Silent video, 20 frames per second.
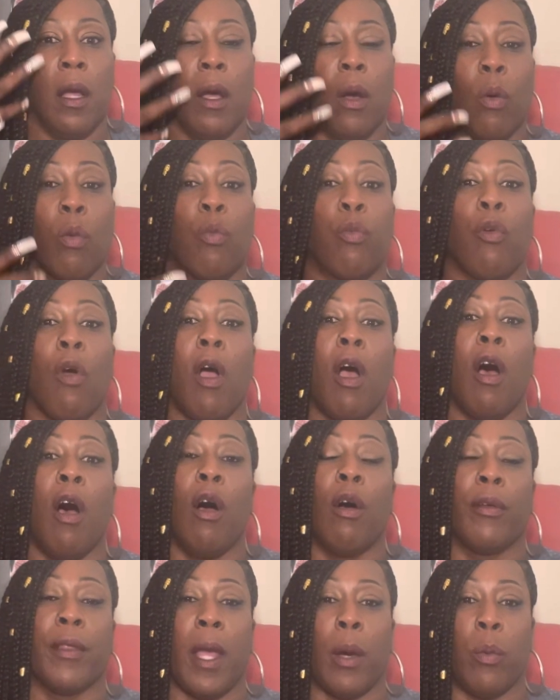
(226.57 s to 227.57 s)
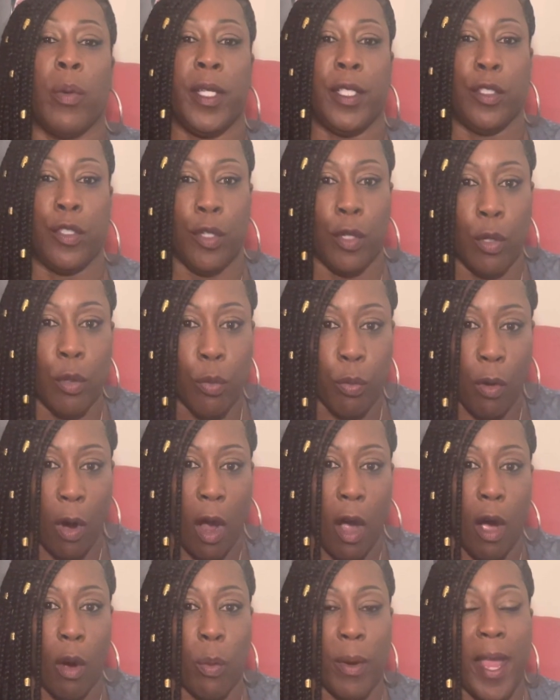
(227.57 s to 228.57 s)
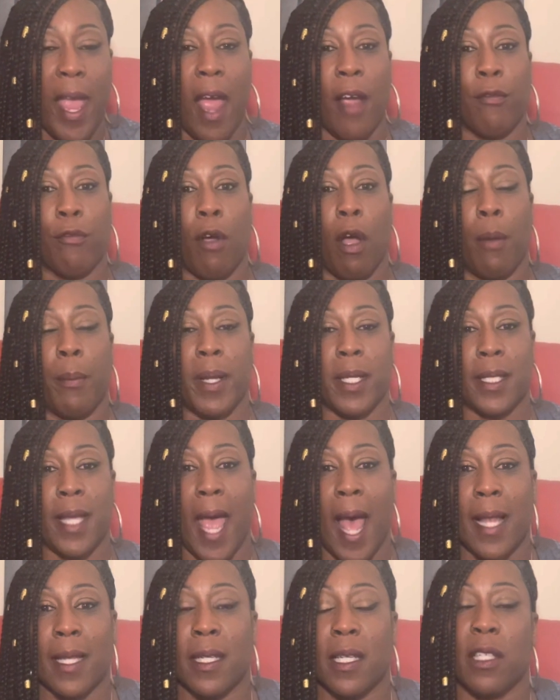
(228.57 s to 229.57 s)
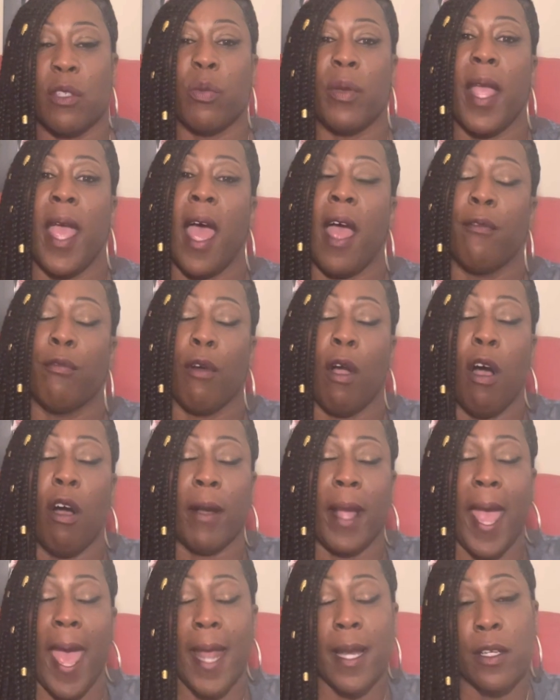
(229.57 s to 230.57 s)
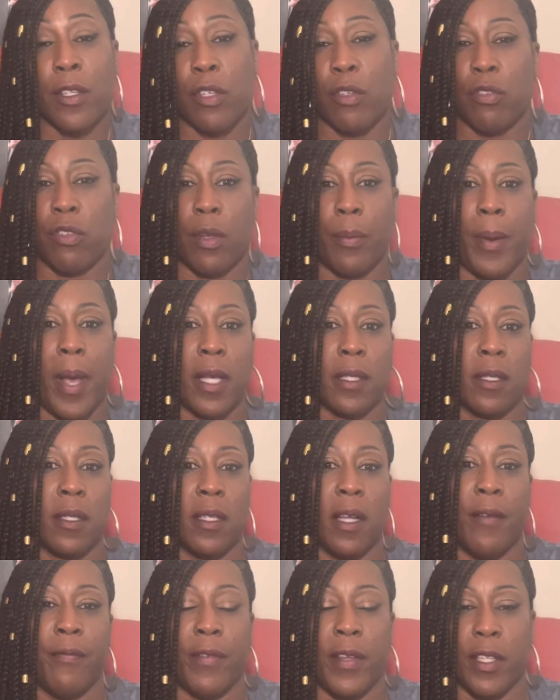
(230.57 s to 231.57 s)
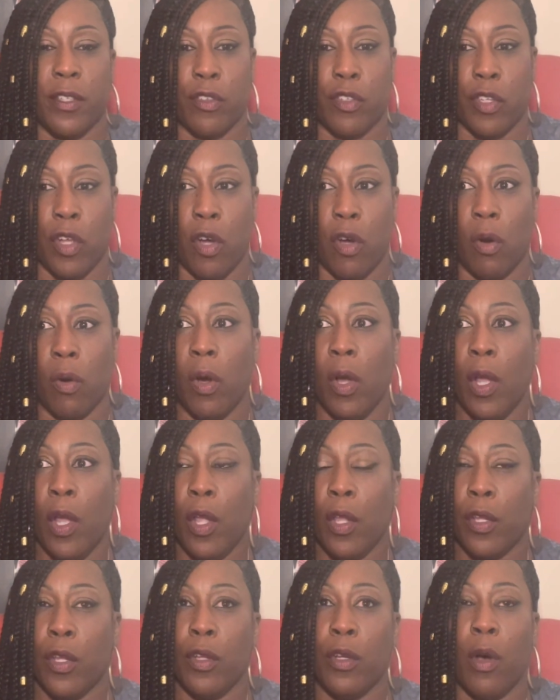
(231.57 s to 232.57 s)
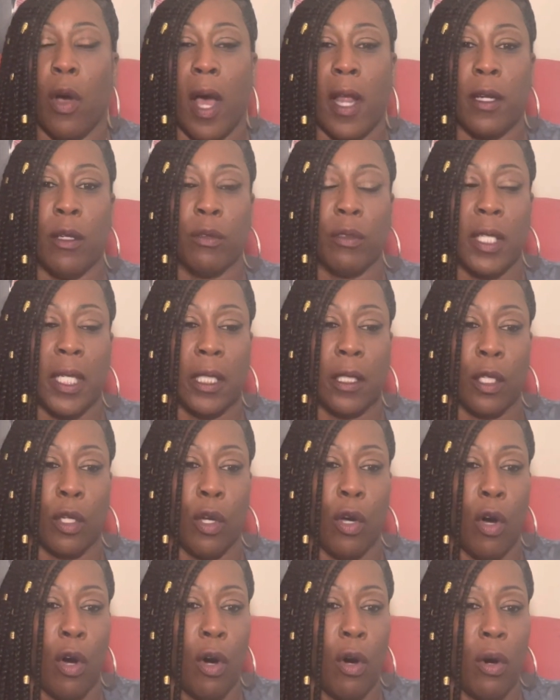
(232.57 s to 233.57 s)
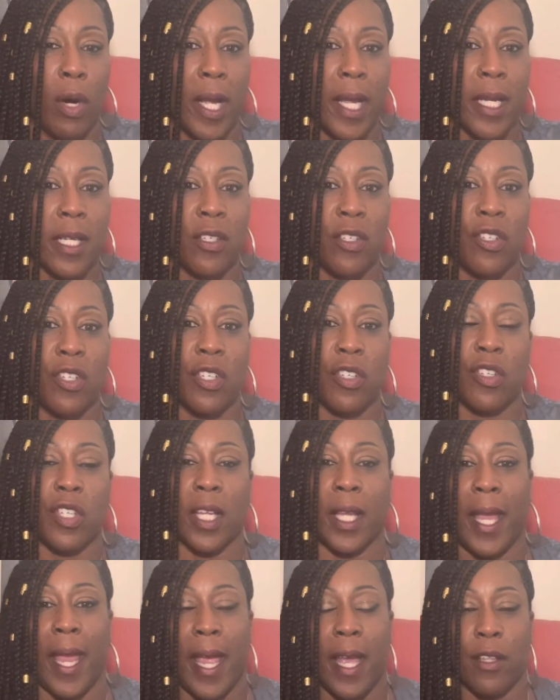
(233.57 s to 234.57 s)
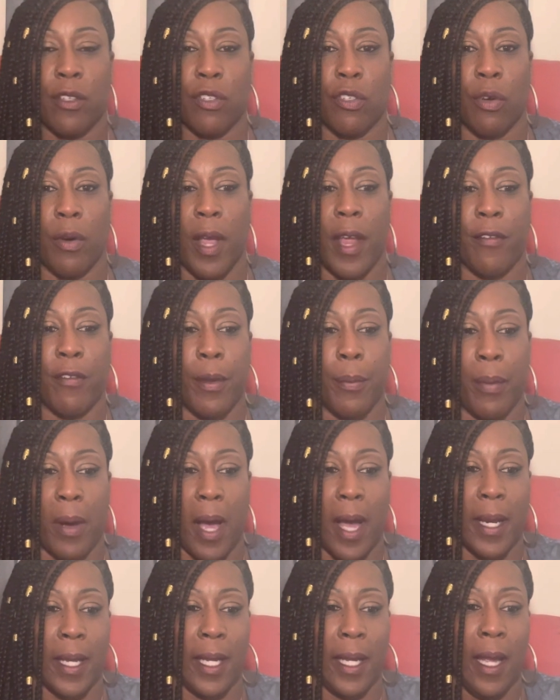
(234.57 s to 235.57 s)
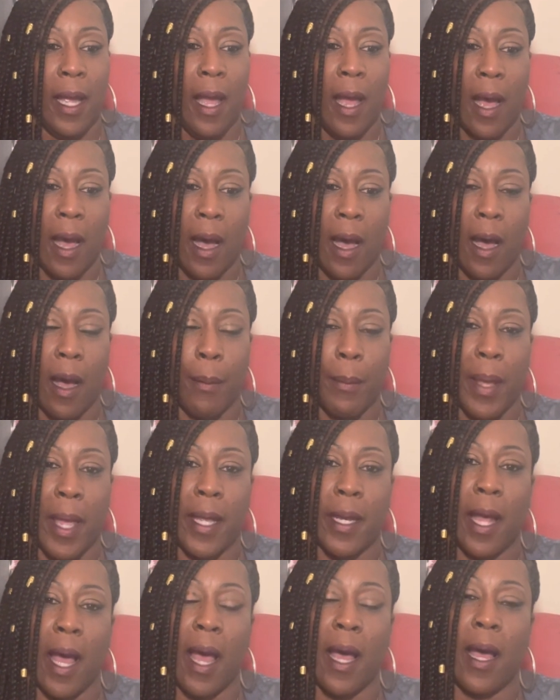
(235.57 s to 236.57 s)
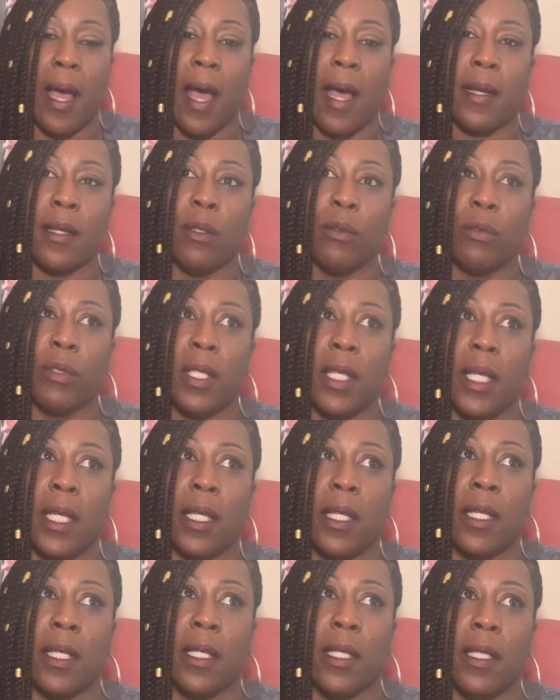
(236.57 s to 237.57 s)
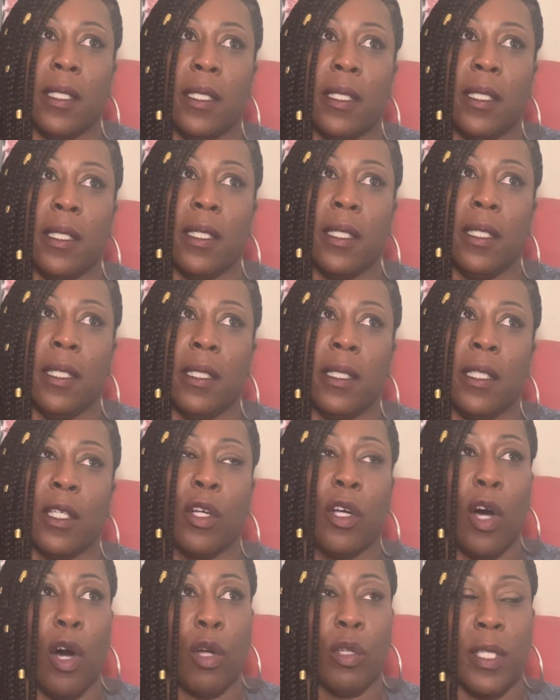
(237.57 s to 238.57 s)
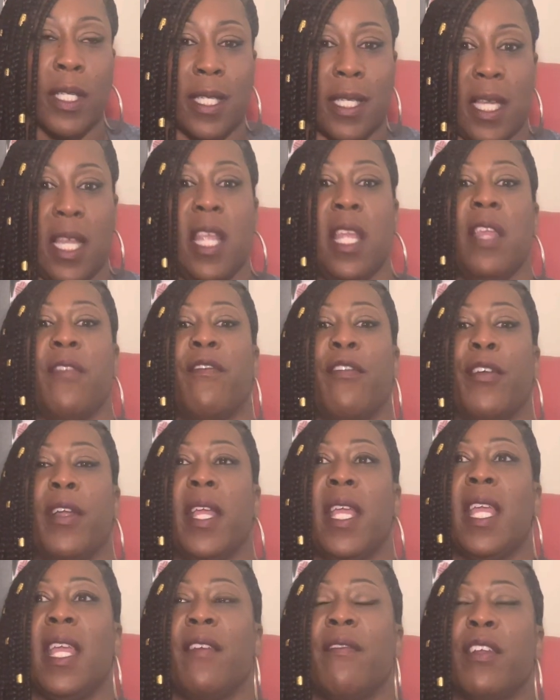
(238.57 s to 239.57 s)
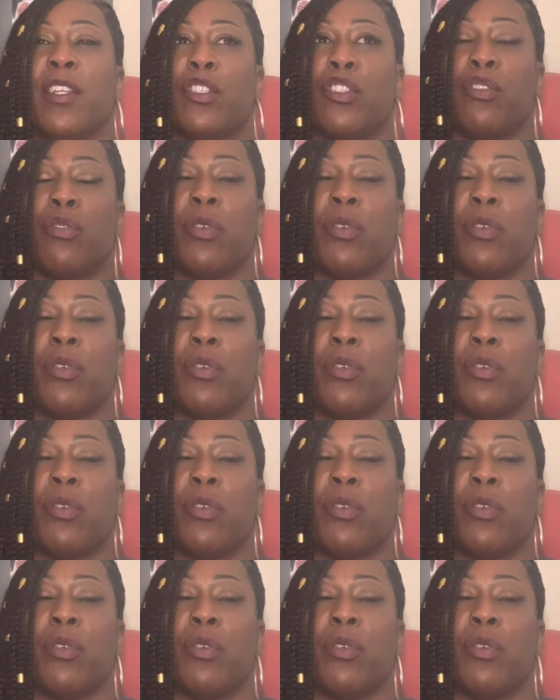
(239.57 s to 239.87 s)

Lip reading: wrong, that we do wrong. We have wrong mentalities. We have wrong attitudes about stuff. And so, you know, I don't think the goal is just to cancel everybody. And I don't think the goal is even to